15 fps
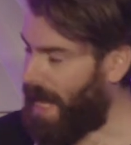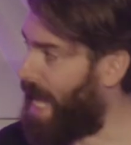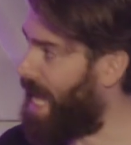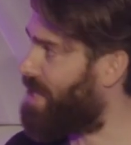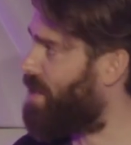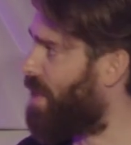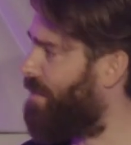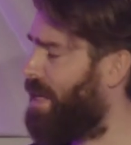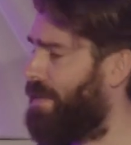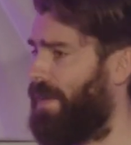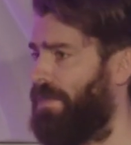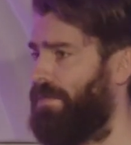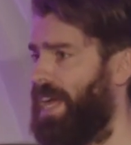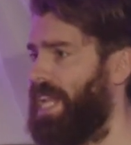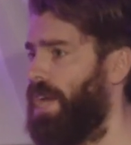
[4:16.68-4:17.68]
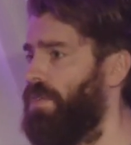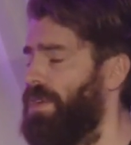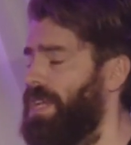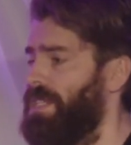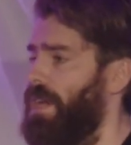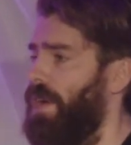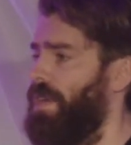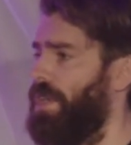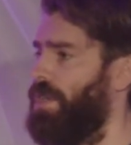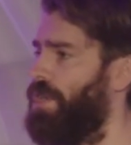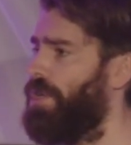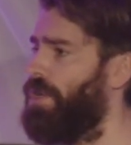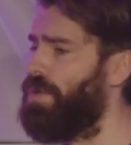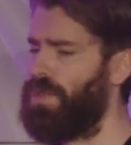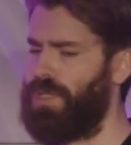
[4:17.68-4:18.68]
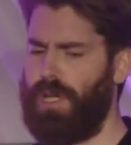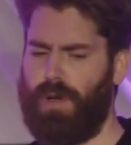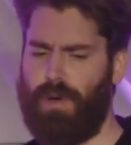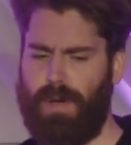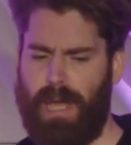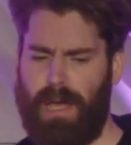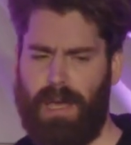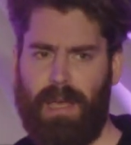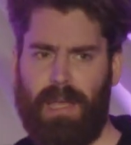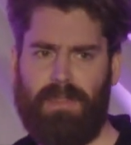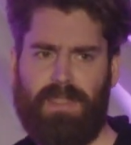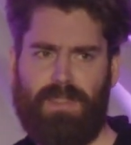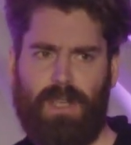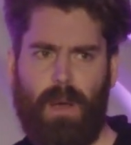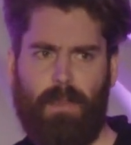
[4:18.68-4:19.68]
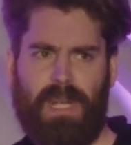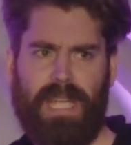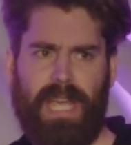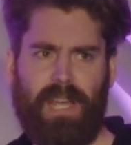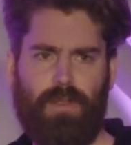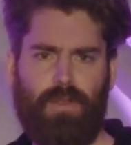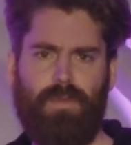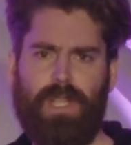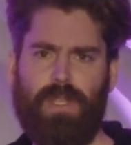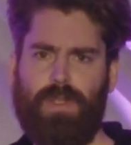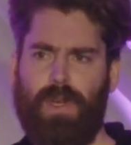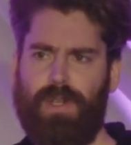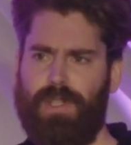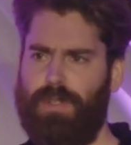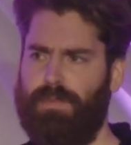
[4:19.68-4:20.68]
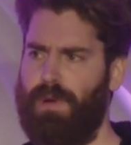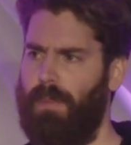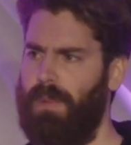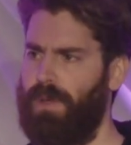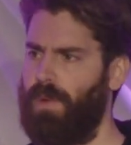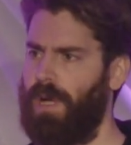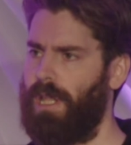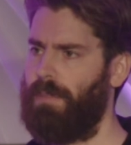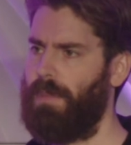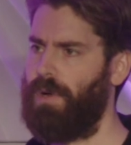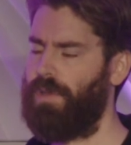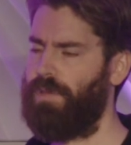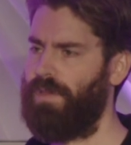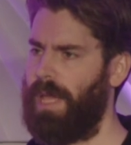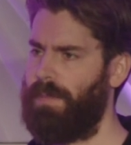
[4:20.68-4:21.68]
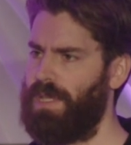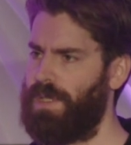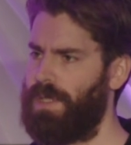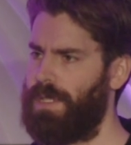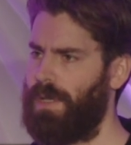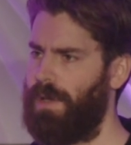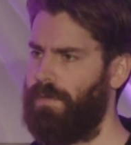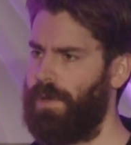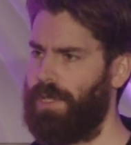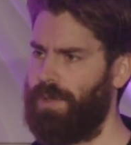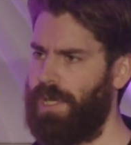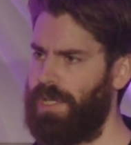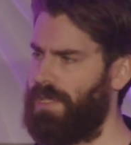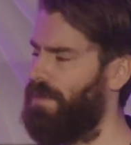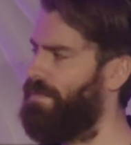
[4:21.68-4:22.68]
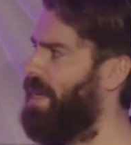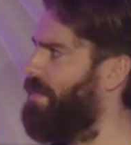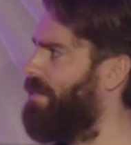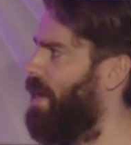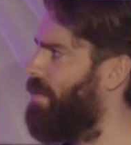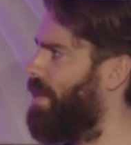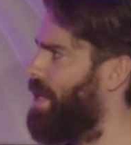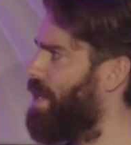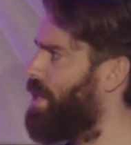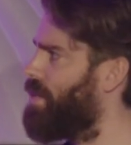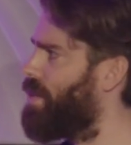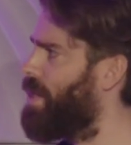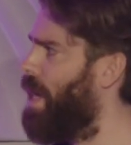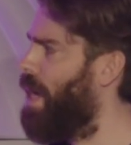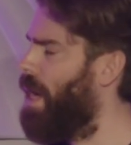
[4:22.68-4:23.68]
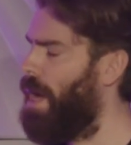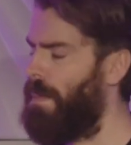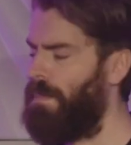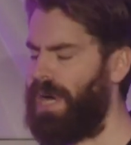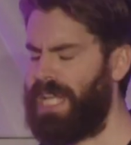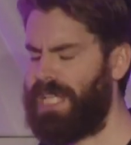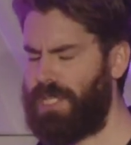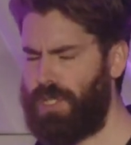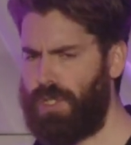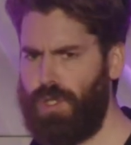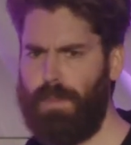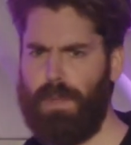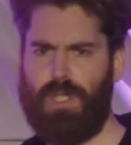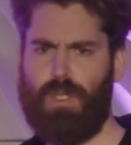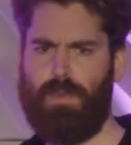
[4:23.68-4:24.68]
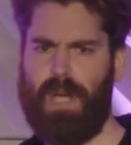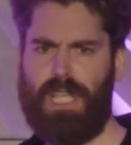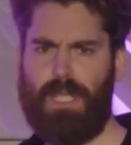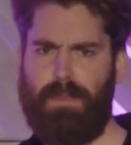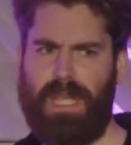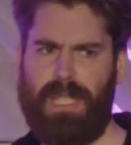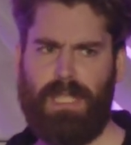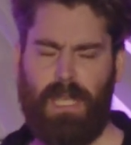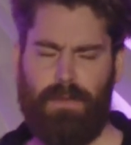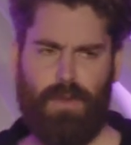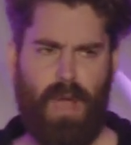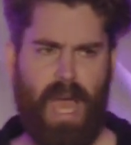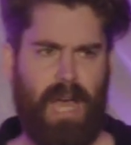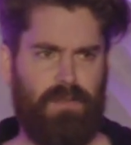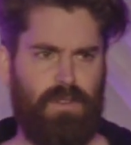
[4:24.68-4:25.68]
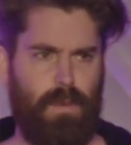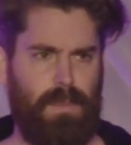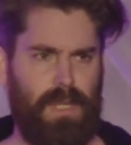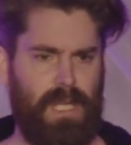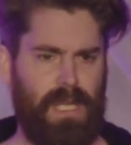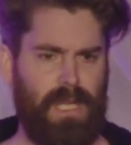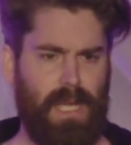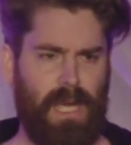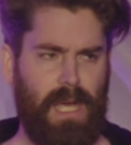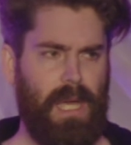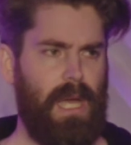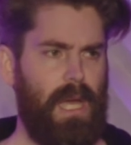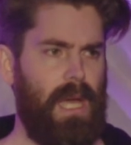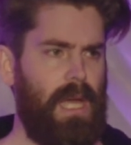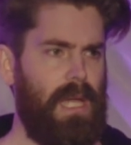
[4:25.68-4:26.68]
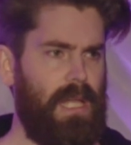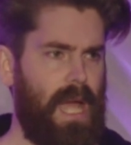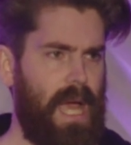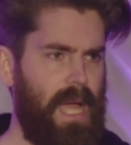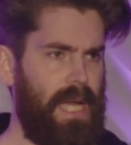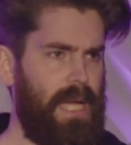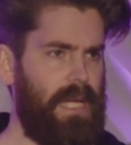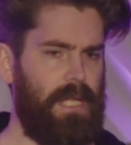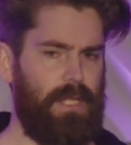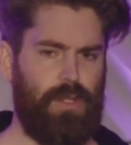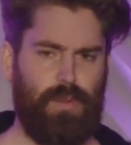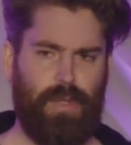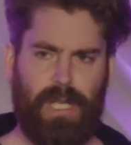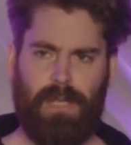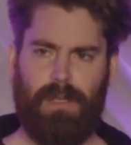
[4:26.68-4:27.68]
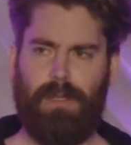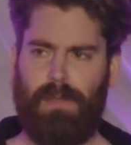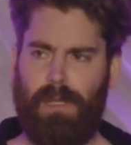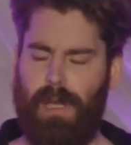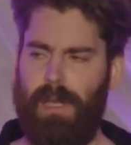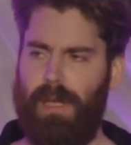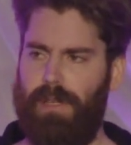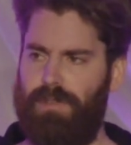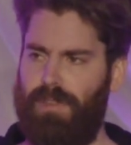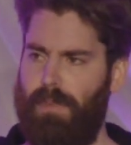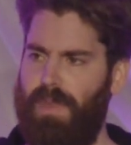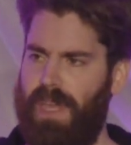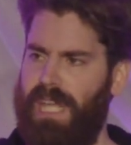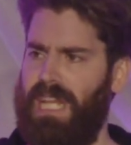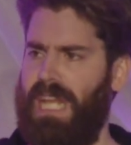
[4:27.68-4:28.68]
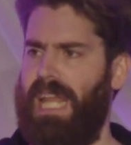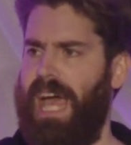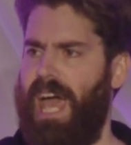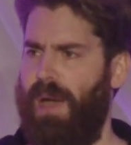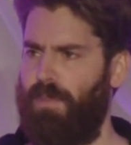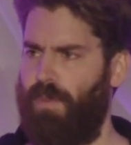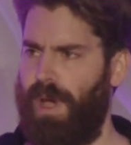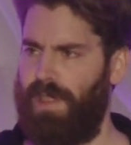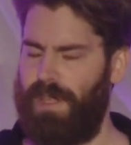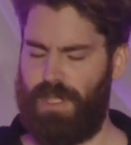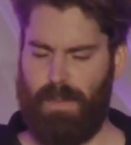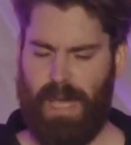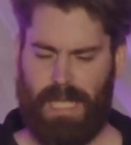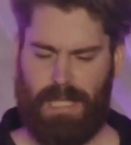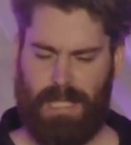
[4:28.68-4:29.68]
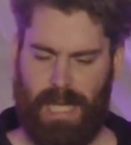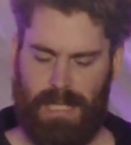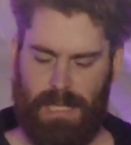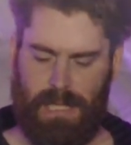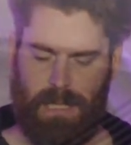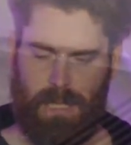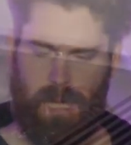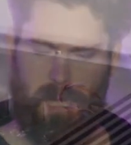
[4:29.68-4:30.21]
And software-defined radio is nothing new. So at this company, Edis Research is probably one of the most famous for doing software-defined radios. But it's super, super expensive. You have to be like doing something in a lab where this makes sense.